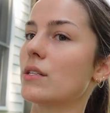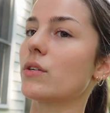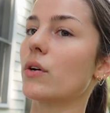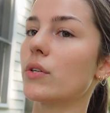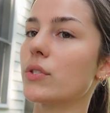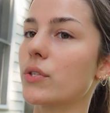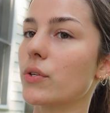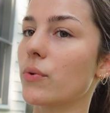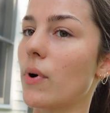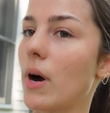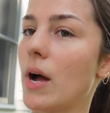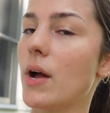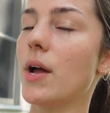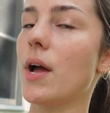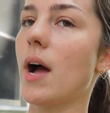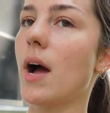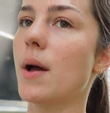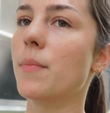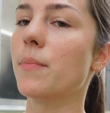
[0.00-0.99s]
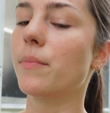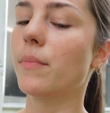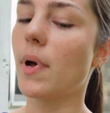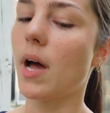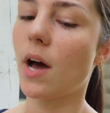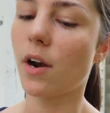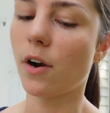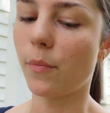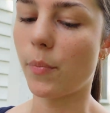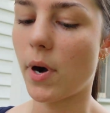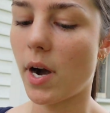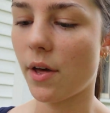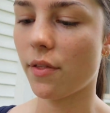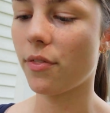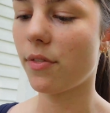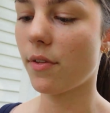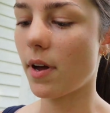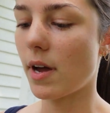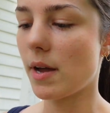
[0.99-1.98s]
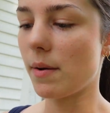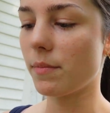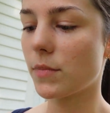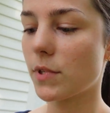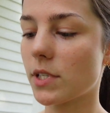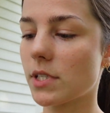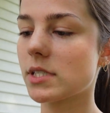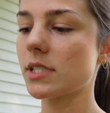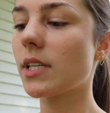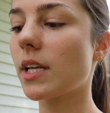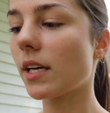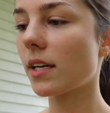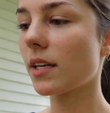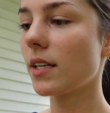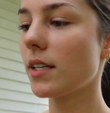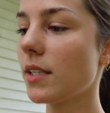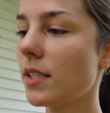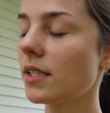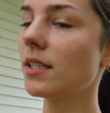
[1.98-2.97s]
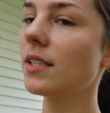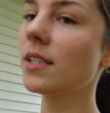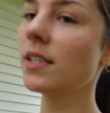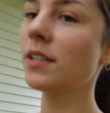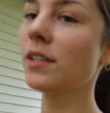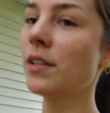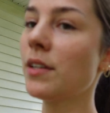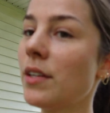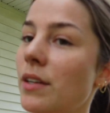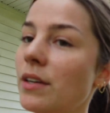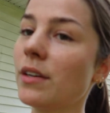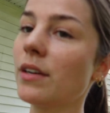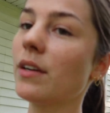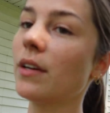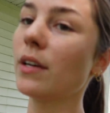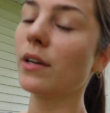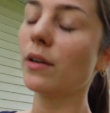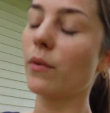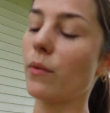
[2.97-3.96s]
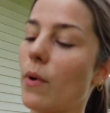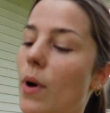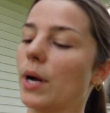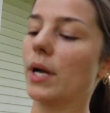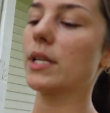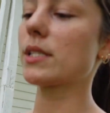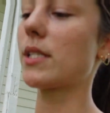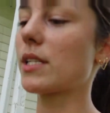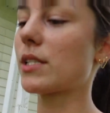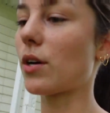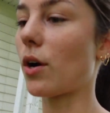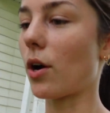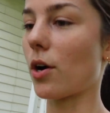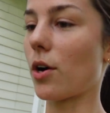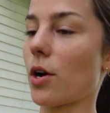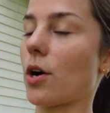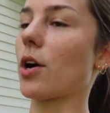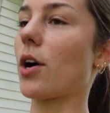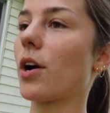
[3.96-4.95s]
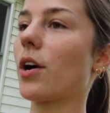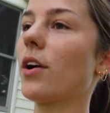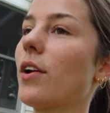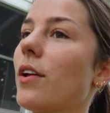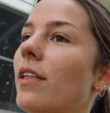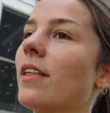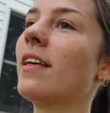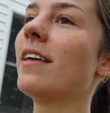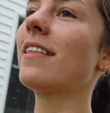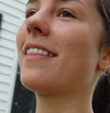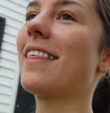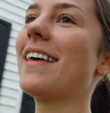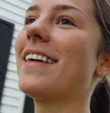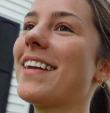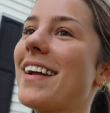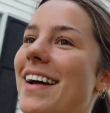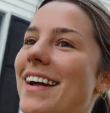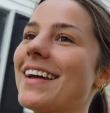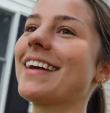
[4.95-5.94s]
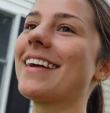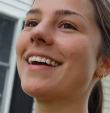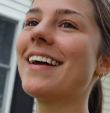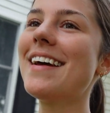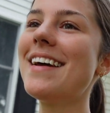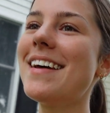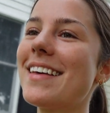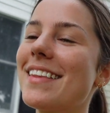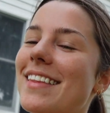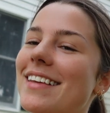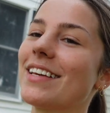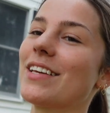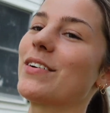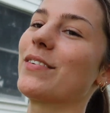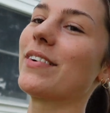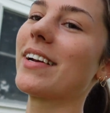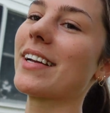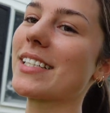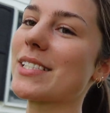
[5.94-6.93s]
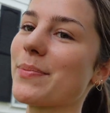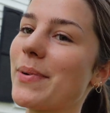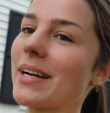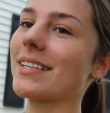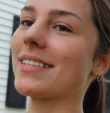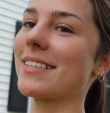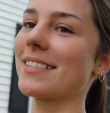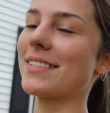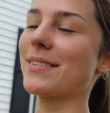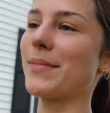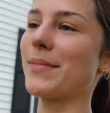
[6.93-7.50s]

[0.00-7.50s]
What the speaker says: also why I'm out of breath. I'm just like, why is this harder than you would expect it to